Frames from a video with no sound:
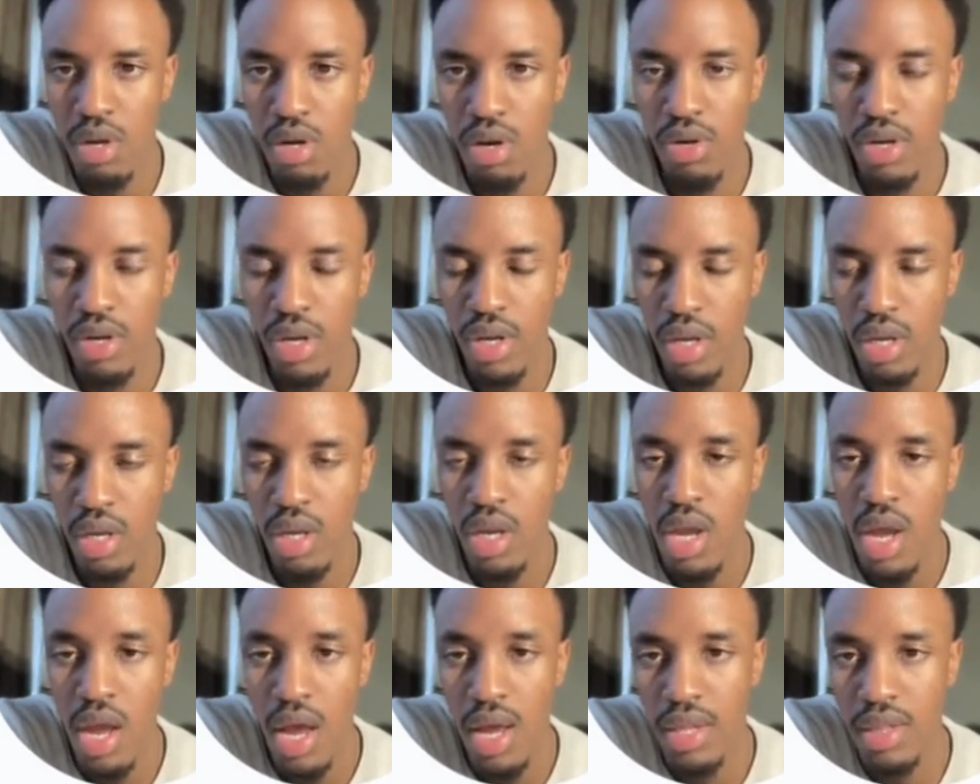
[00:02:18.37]
Okay,
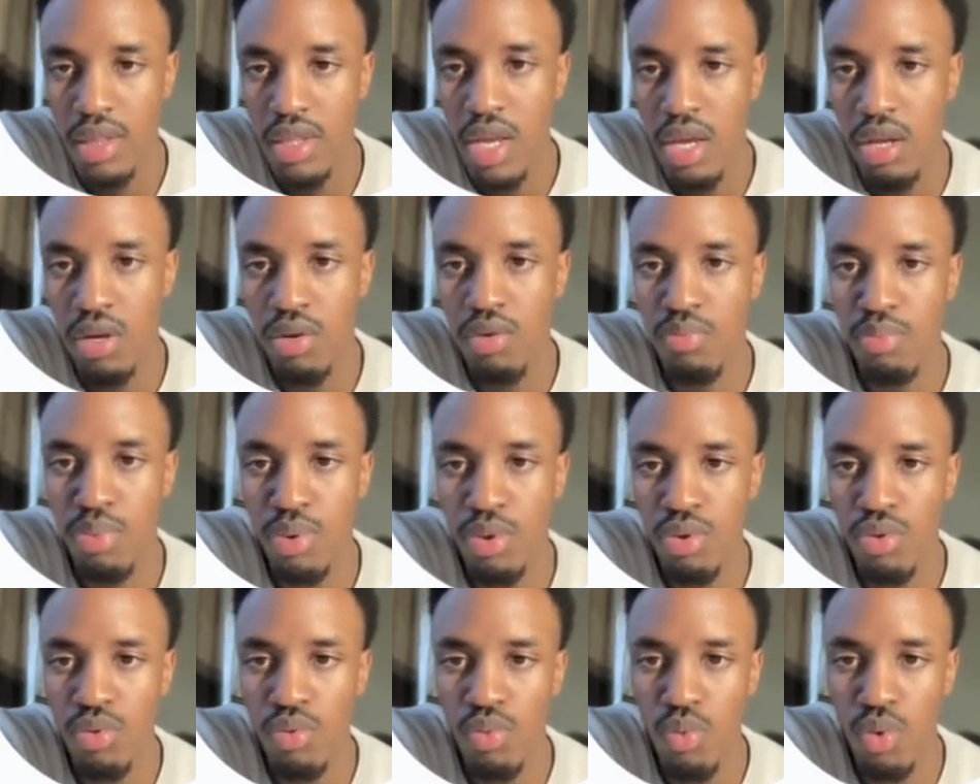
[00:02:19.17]
and then
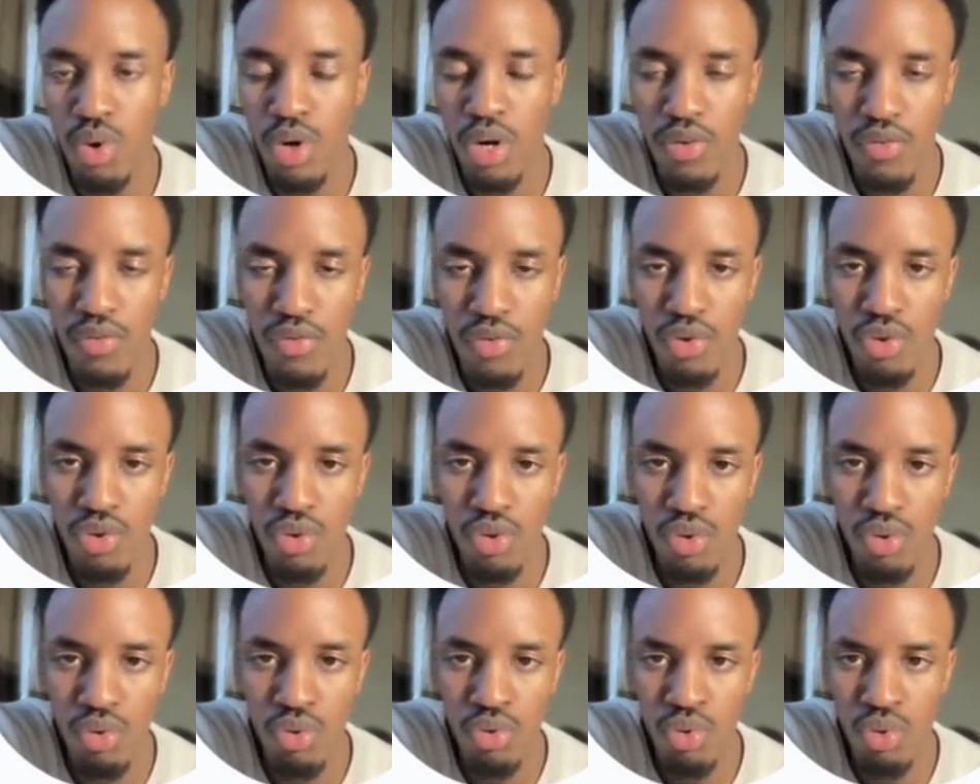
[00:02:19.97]
put whatever
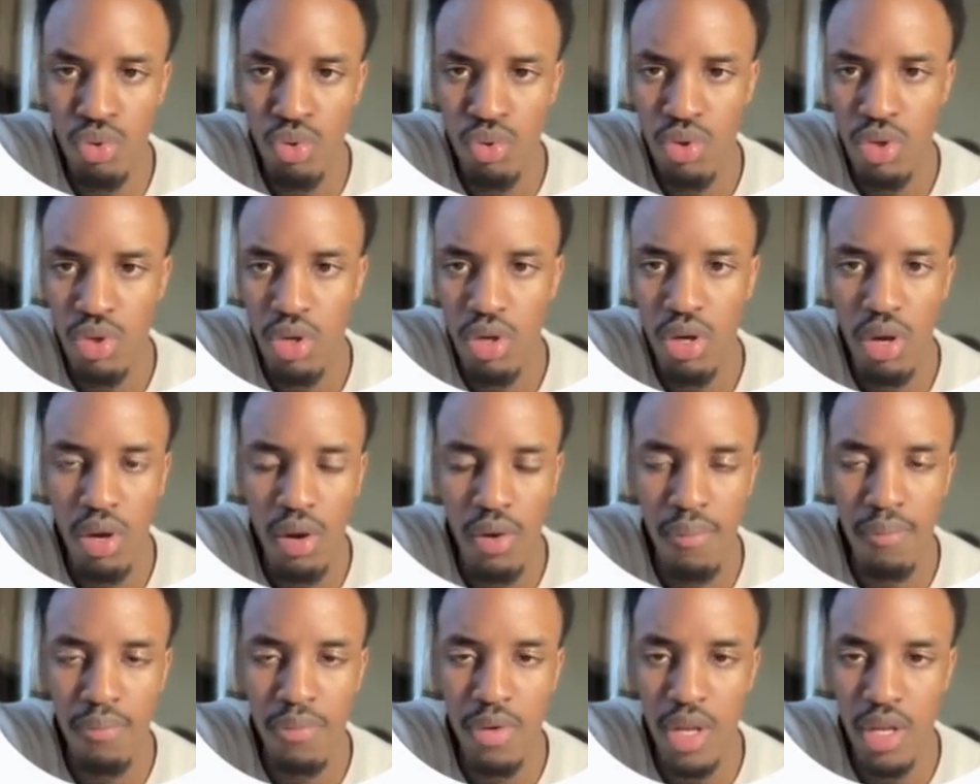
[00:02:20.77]
you do
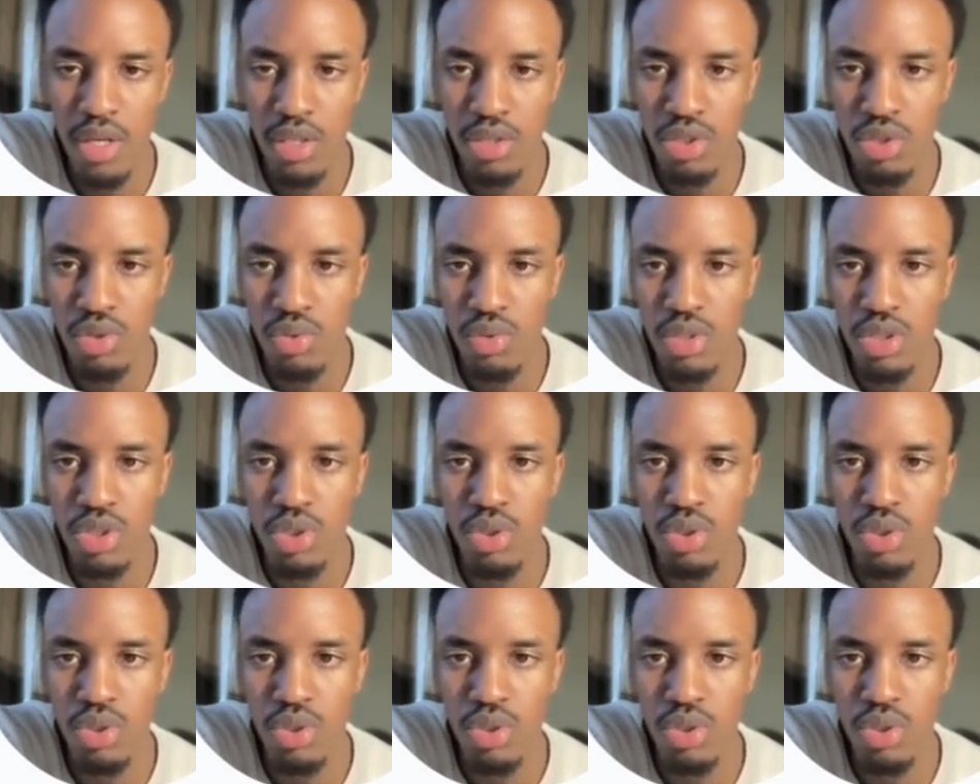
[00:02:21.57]
next to it.